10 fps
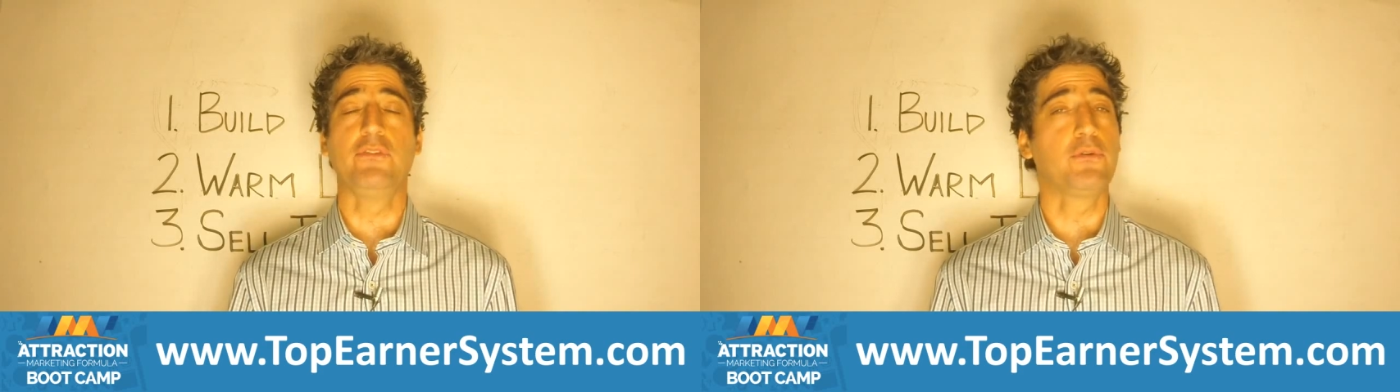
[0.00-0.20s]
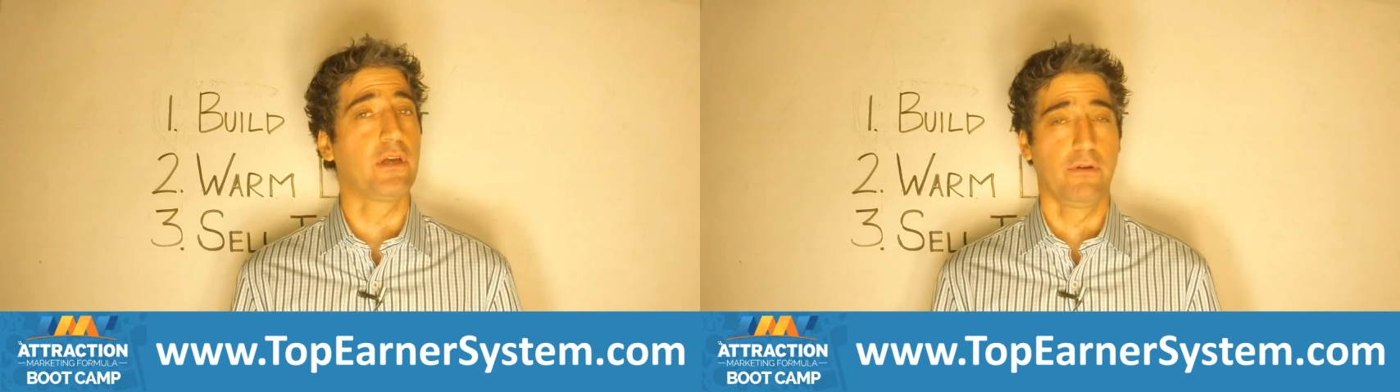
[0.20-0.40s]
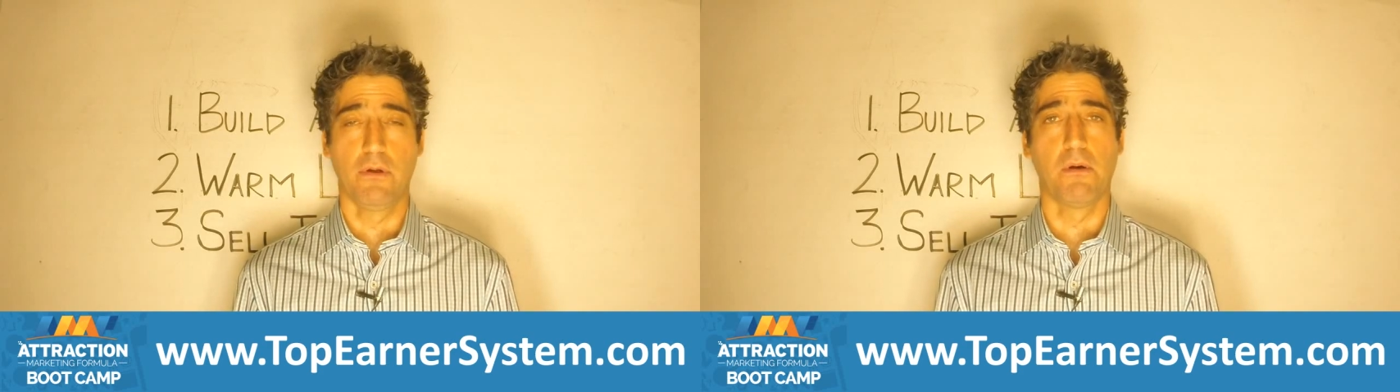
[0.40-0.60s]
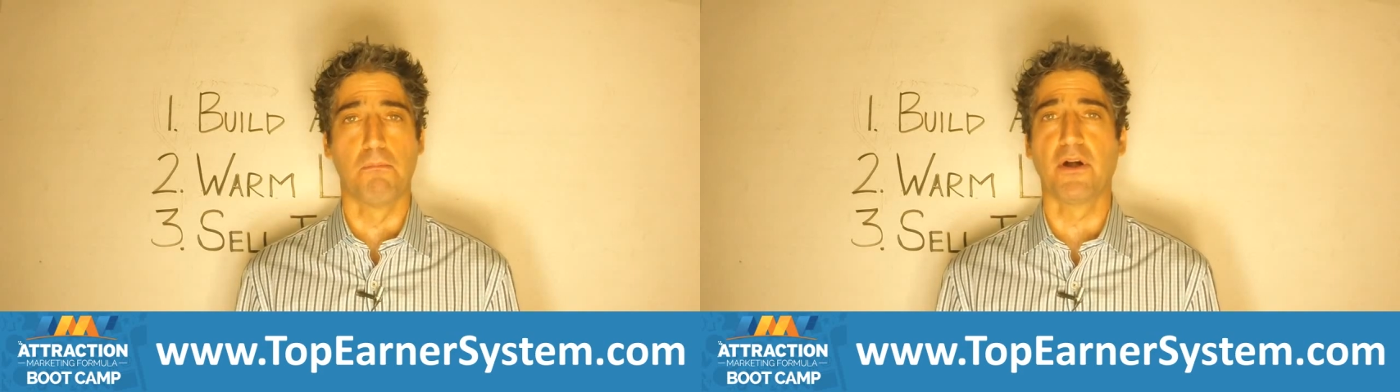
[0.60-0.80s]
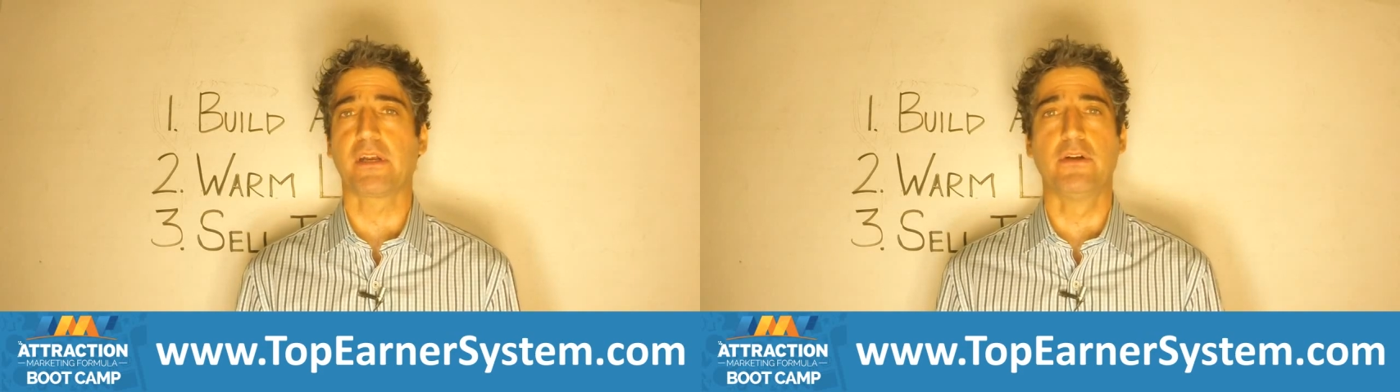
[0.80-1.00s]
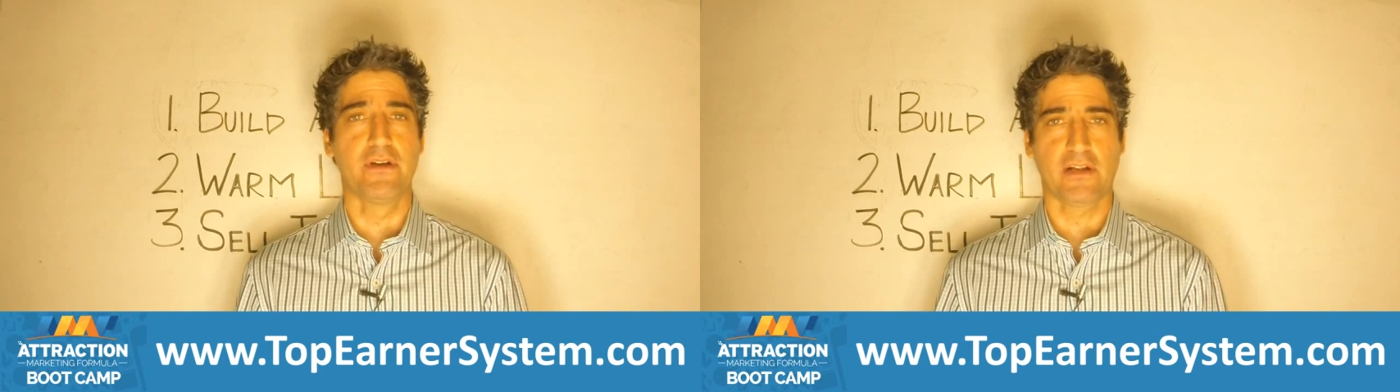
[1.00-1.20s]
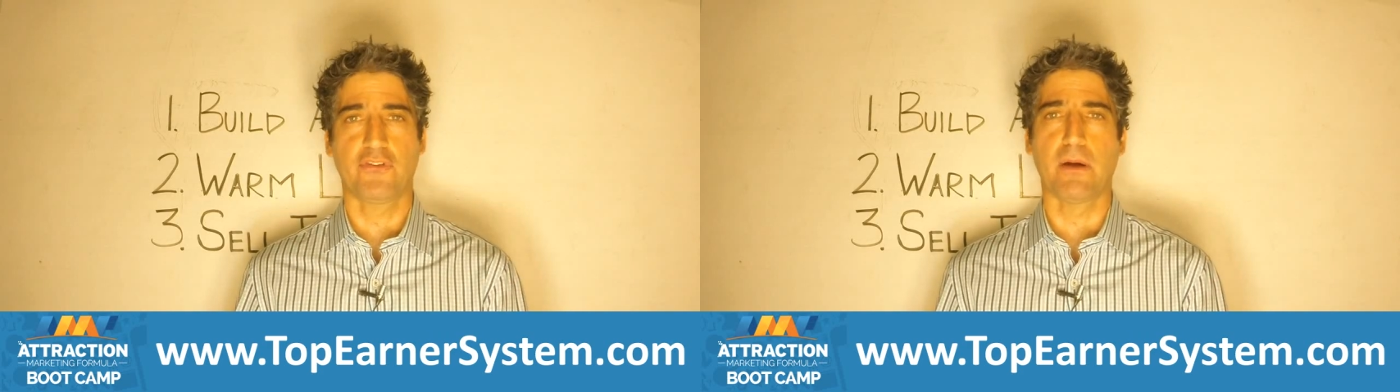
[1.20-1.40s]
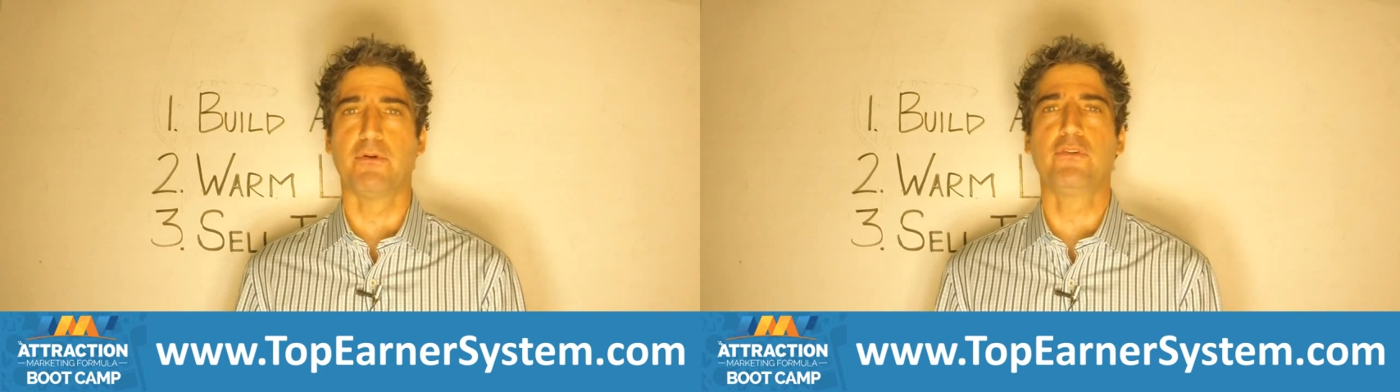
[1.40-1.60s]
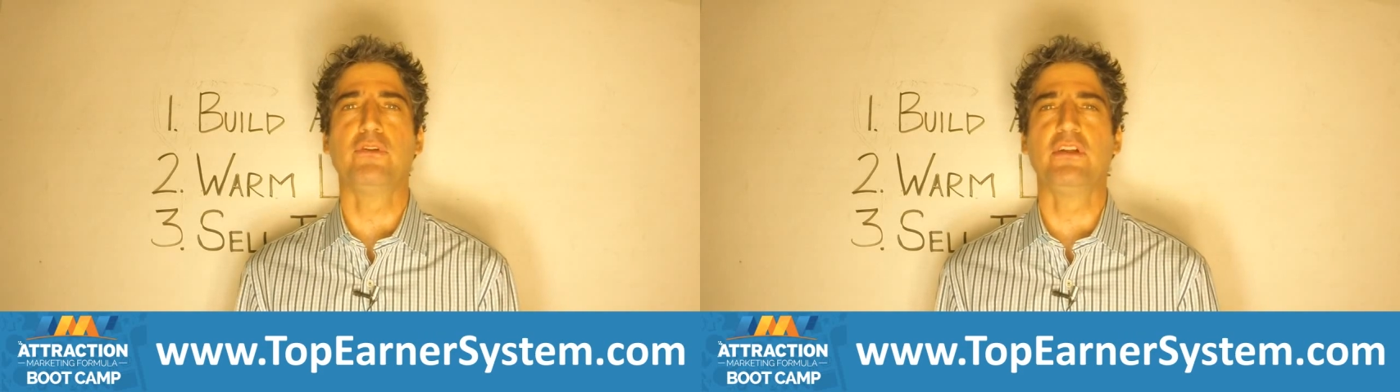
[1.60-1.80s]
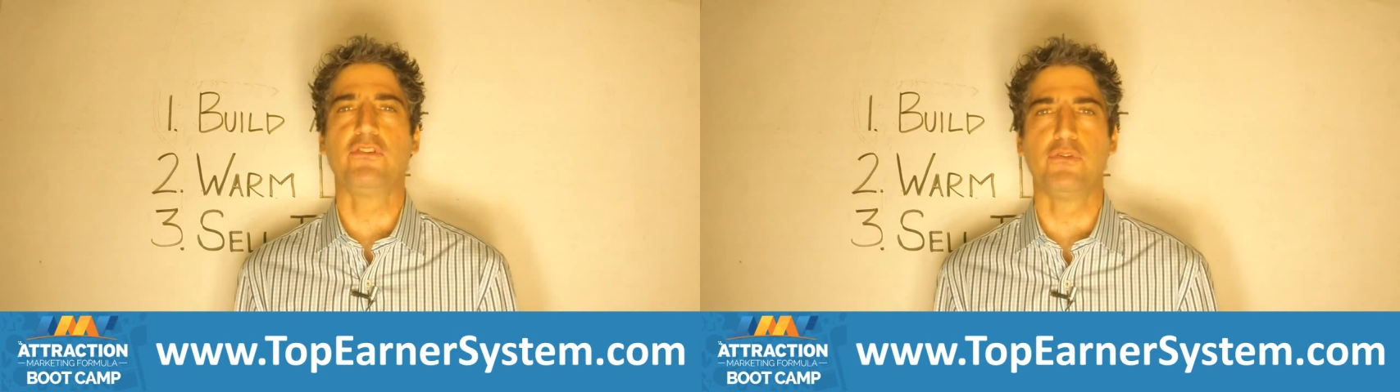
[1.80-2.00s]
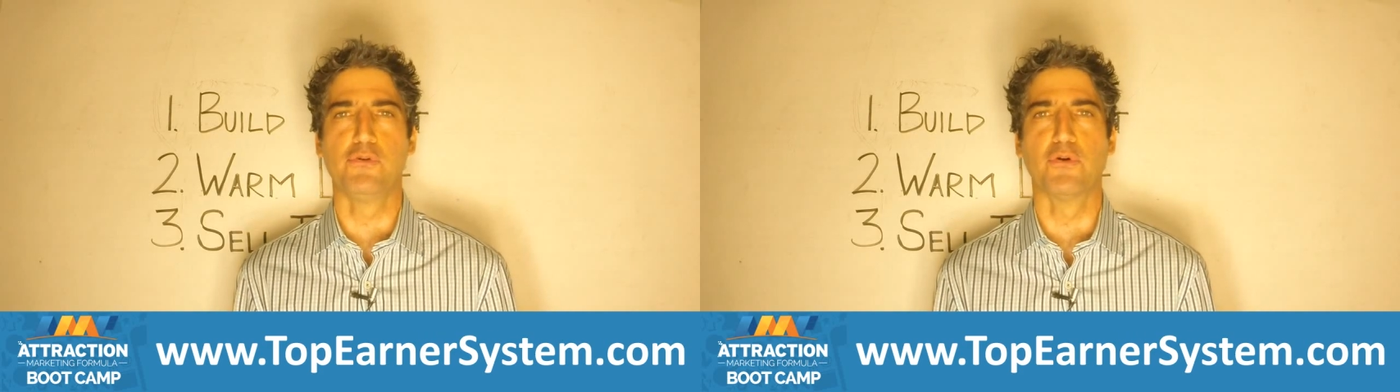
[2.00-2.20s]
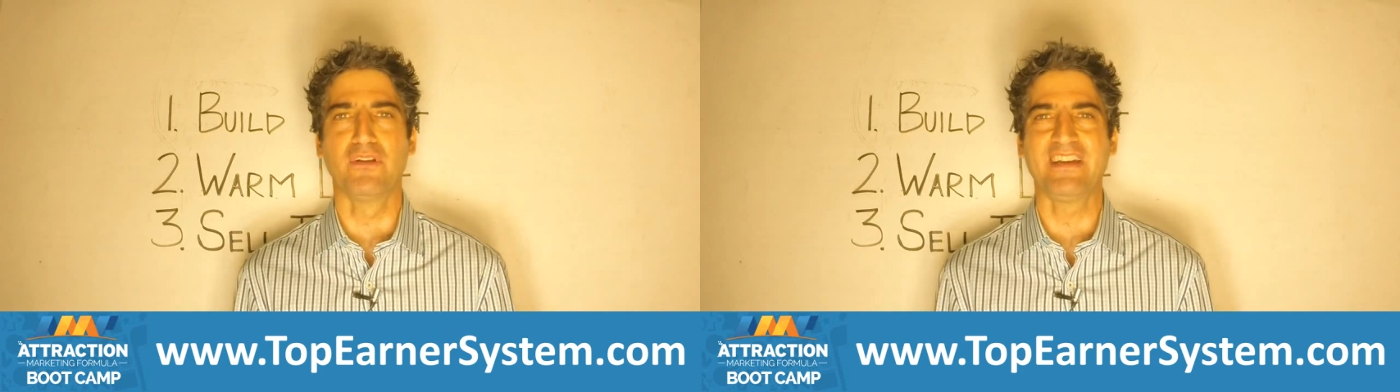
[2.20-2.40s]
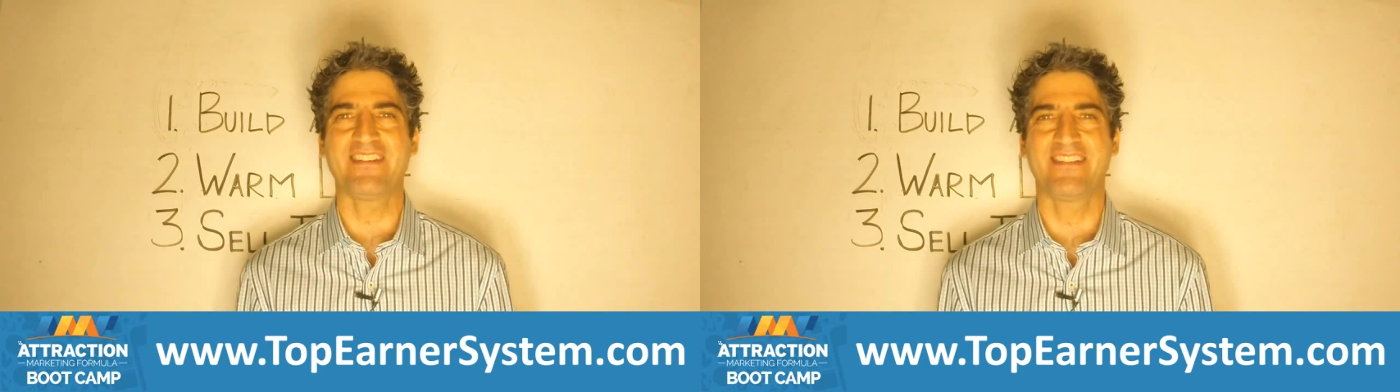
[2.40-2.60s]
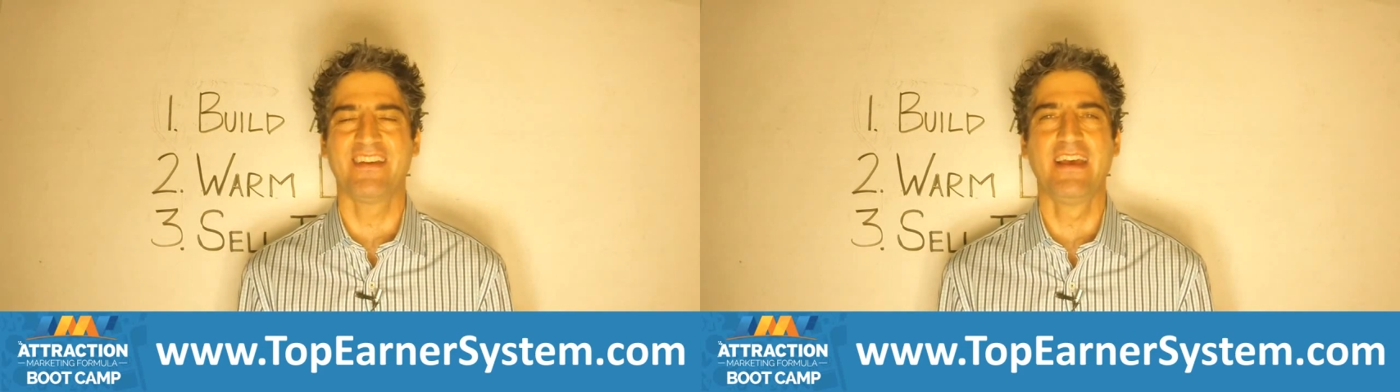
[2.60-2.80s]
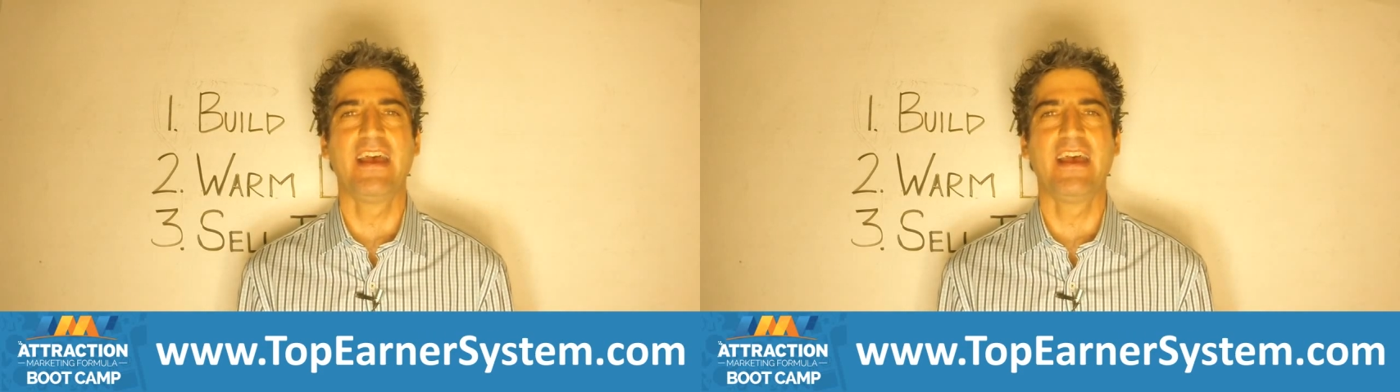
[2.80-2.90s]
you can market your next opportunity to your list